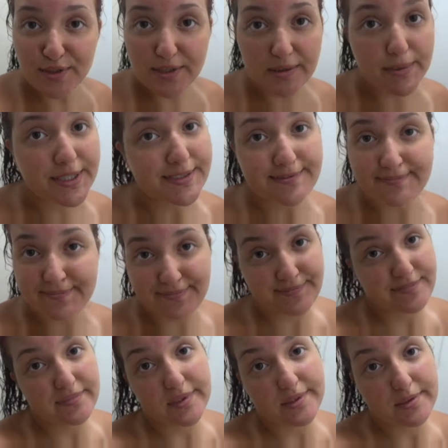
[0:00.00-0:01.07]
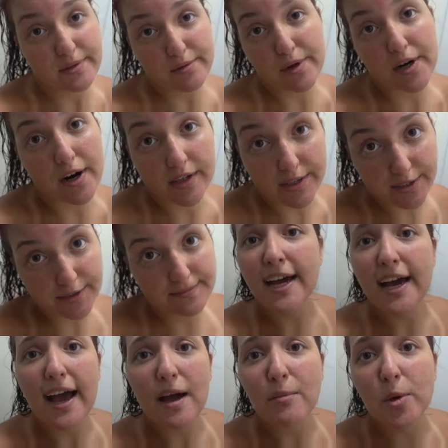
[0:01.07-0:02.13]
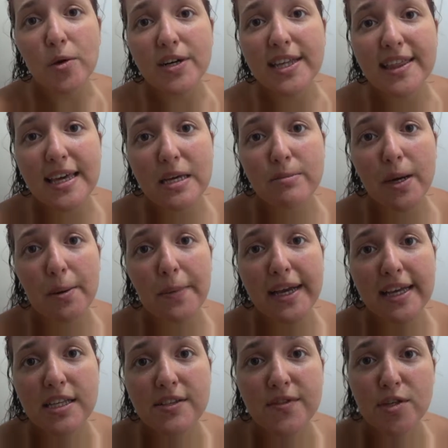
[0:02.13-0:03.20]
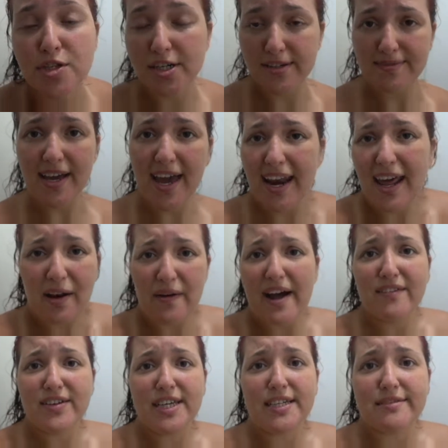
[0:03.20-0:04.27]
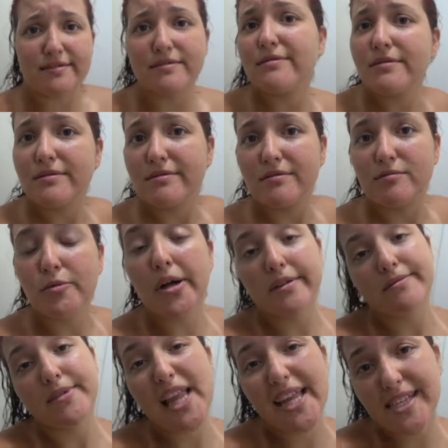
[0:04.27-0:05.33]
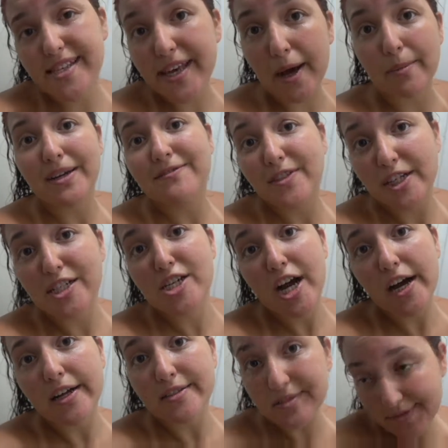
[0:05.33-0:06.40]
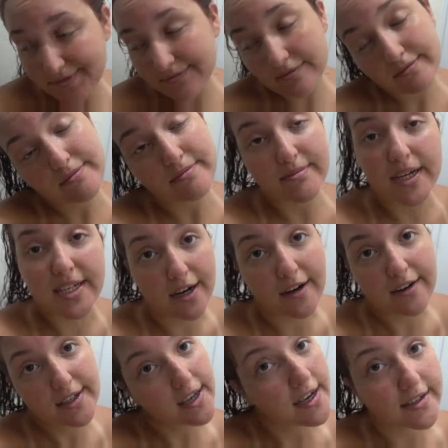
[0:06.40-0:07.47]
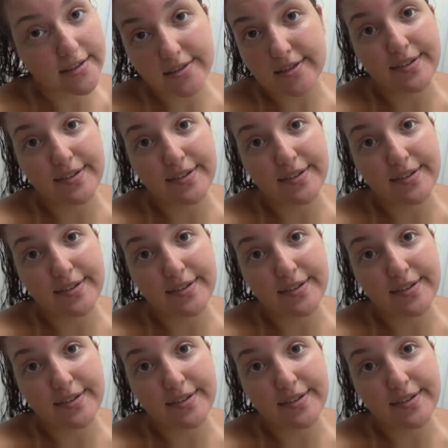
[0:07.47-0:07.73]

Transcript: Come on where are you? I'm already thinking about my kid's future. And I don't have a kid. Well, unless you count my furry child. My dog, yeah.